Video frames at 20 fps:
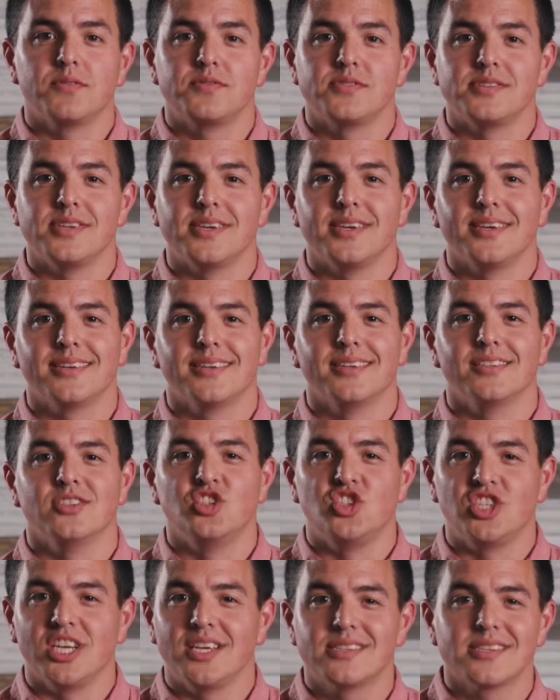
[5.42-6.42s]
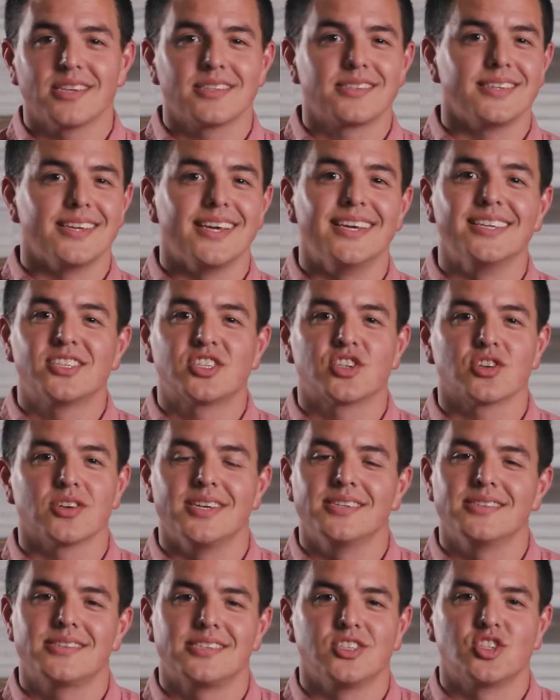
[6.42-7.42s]
seen Jesus enter
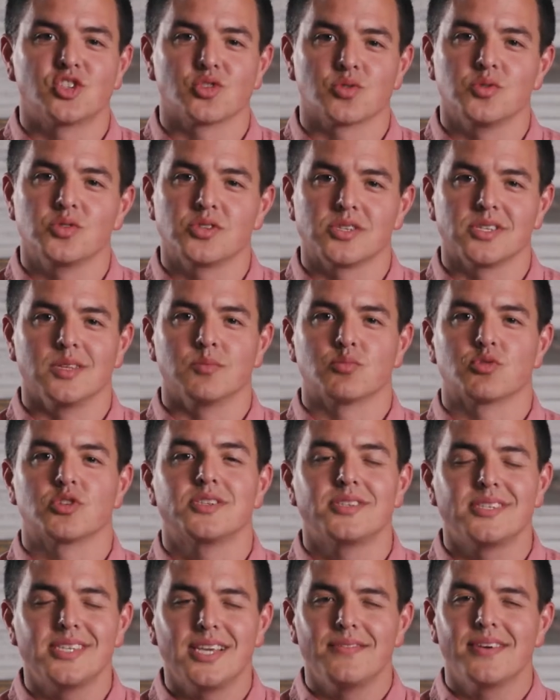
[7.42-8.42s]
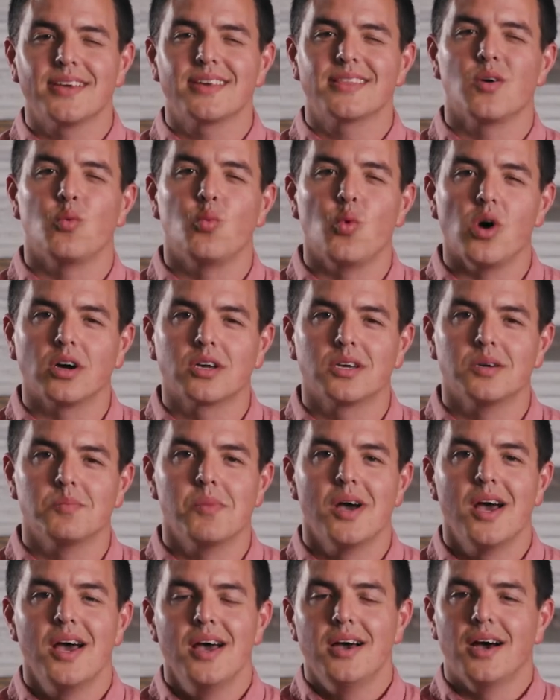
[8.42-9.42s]
into Jerusalem, receiving the
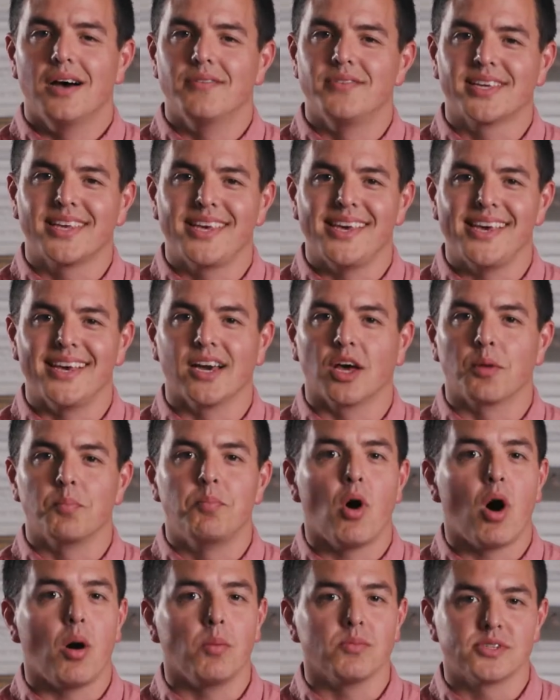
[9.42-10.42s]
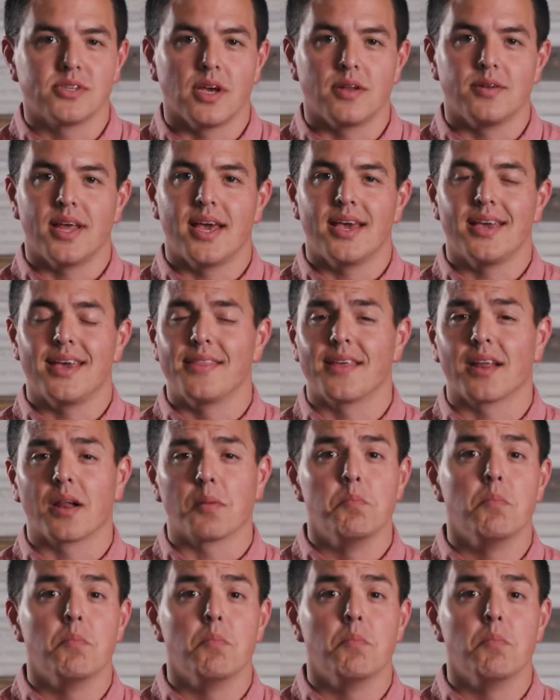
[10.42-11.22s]
welcome of a king on Palm Sunday. And then on